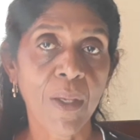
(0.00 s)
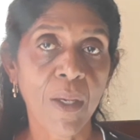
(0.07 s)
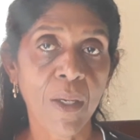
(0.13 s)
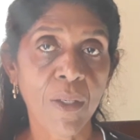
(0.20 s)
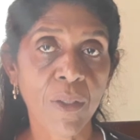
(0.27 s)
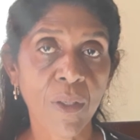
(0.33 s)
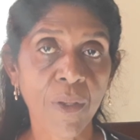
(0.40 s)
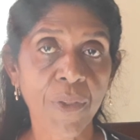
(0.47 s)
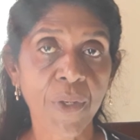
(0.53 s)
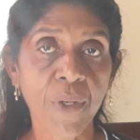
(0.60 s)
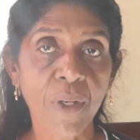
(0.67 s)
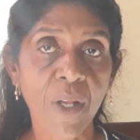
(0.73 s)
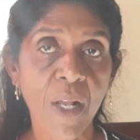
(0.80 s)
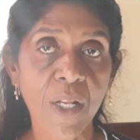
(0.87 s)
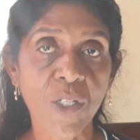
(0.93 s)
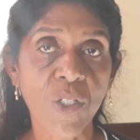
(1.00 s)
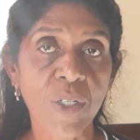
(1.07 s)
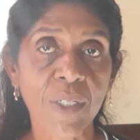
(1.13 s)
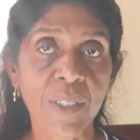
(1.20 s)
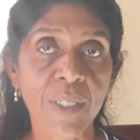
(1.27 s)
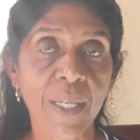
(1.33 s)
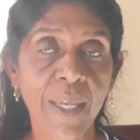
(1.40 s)
another
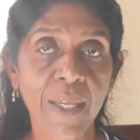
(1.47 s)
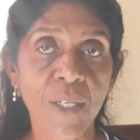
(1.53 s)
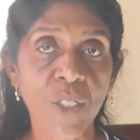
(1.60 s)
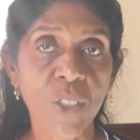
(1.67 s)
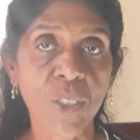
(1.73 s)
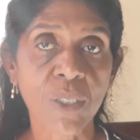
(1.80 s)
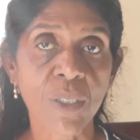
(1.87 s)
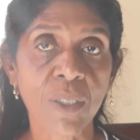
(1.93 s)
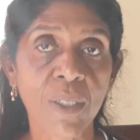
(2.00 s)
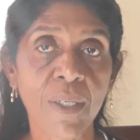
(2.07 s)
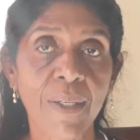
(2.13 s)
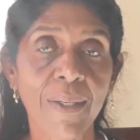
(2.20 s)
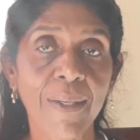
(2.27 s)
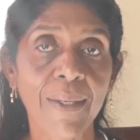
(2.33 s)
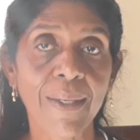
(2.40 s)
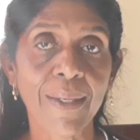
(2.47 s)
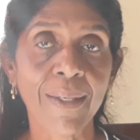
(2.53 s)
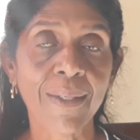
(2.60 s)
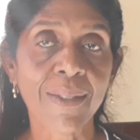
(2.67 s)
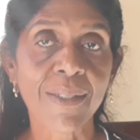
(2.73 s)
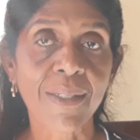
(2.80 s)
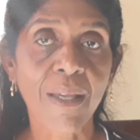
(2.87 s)
contraindication
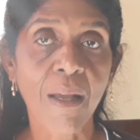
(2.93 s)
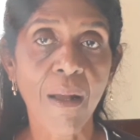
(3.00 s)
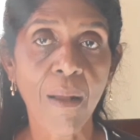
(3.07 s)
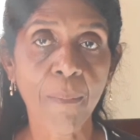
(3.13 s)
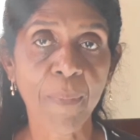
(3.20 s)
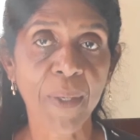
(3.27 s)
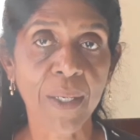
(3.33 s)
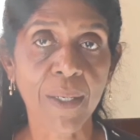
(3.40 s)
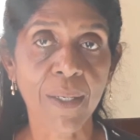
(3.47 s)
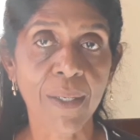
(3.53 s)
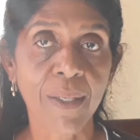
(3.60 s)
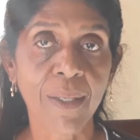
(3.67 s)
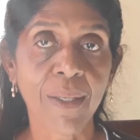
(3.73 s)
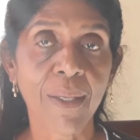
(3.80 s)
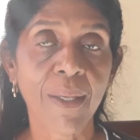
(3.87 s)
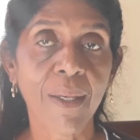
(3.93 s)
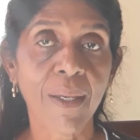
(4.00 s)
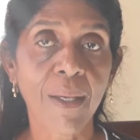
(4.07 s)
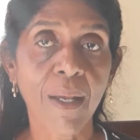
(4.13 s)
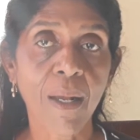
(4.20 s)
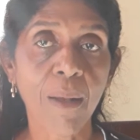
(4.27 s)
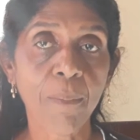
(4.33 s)
is cupping.
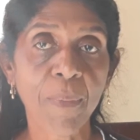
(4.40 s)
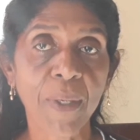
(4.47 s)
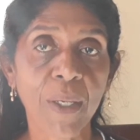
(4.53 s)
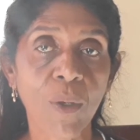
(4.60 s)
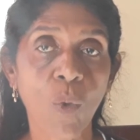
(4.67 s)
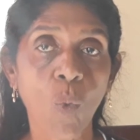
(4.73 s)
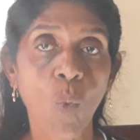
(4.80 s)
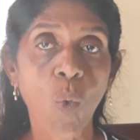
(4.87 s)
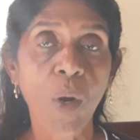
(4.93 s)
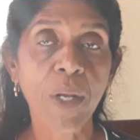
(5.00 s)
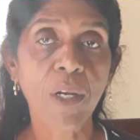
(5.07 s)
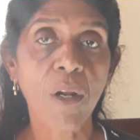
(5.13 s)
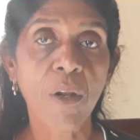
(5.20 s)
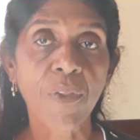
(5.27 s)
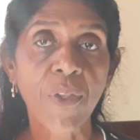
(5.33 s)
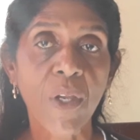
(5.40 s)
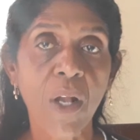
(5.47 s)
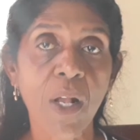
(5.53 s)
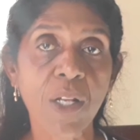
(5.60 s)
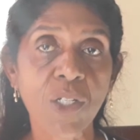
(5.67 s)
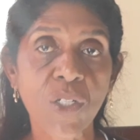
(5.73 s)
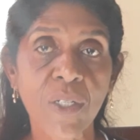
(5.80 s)
Cupping, what are the
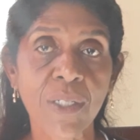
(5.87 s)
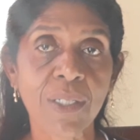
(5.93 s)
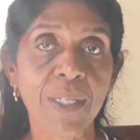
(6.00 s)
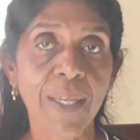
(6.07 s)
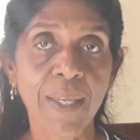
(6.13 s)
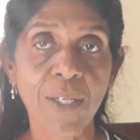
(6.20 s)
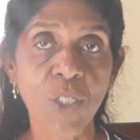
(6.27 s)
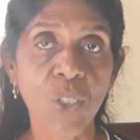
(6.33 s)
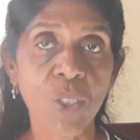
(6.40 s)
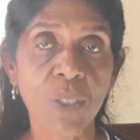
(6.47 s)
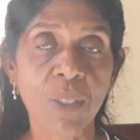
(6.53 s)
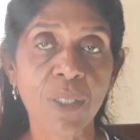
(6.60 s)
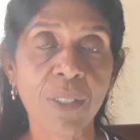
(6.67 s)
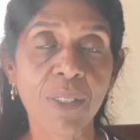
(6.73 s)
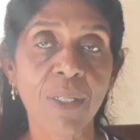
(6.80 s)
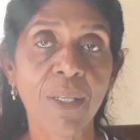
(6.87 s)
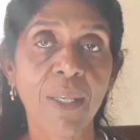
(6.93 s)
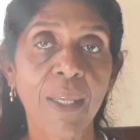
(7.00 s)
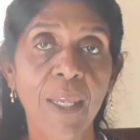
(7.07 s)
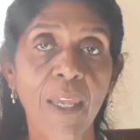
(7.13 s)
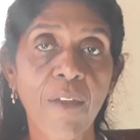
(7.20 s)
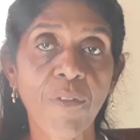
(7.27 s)
contraindications?
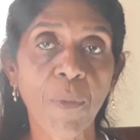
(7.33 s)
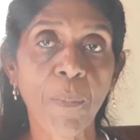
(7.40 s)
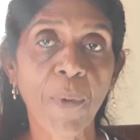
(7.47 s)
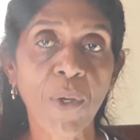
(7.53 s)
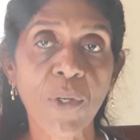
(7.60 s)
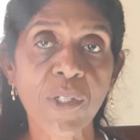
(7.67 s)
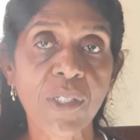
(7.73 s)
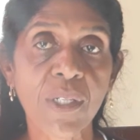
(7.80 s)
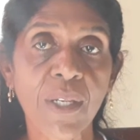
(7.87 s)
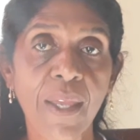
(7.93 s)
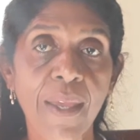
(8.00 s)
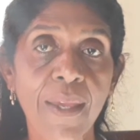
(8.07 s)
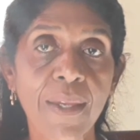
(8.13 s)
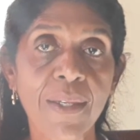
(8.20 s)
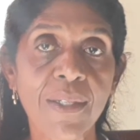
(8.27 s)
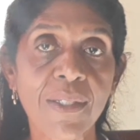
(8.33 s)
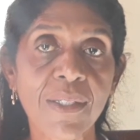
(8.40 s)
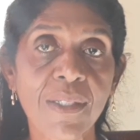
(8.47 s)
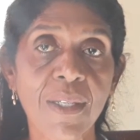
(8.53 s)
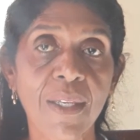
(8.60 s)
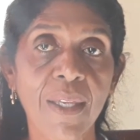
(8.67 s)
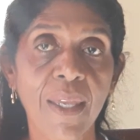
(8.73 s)
If the person
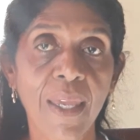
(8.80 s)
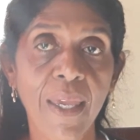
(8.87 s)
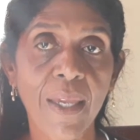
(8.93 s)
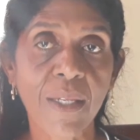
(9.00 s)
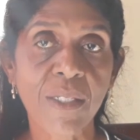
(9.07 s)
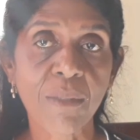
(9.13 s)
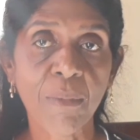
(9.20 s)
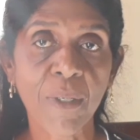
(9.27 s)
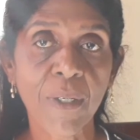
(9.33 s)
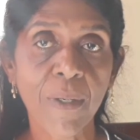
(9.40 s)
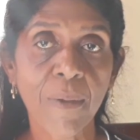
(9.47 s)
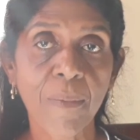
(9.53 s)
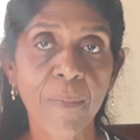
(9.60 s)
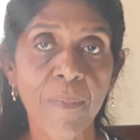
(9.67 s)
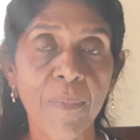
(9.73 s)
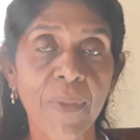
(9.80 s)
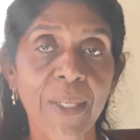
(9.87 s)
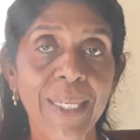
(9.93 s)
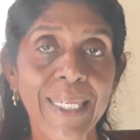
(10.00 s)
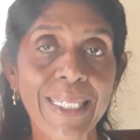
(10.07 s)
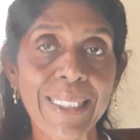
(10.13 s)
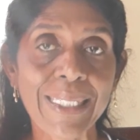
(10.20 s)
has eczema,
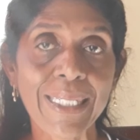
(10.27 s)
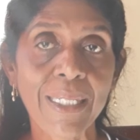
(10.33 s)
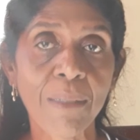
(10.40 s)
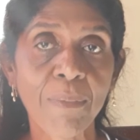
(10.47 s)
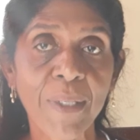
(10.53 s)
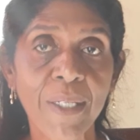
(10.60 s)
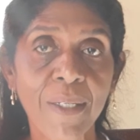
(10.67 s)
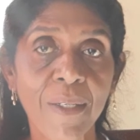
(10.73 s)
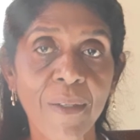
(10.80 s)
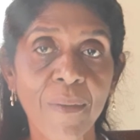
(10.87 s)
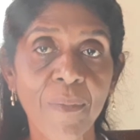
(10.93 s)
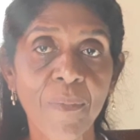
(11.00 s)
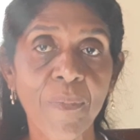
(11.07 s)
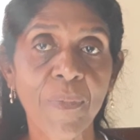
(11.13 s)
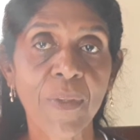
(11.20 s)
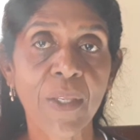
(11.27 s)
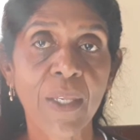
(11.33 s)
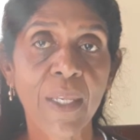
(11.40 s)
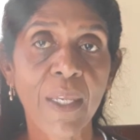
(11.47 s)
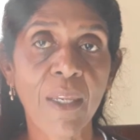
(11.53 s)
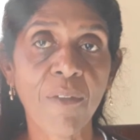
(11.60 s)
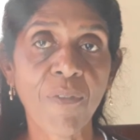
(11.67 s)
TB,
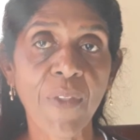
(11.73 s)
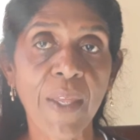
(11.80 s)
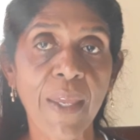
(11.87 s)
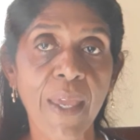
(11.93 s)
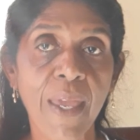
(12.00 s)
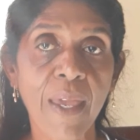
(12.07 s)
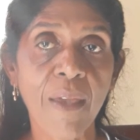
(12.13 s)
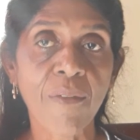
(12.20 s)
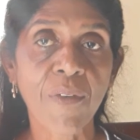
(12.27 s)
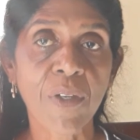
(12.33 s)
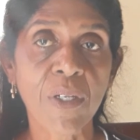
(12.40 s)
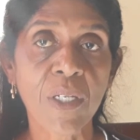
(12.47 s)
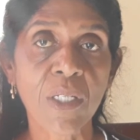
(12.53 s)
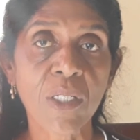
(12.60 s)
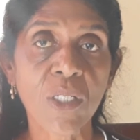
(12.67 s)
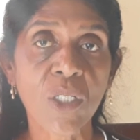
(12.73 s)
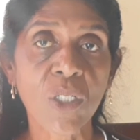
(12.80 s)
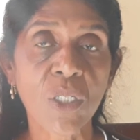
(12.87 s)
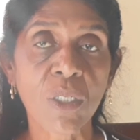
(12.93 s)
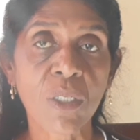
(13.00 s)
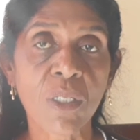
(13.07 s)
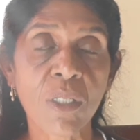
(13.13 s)
if they have a
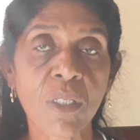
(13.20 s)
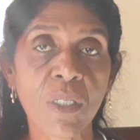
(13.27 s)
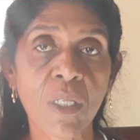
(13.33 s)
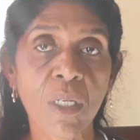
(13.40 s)
condition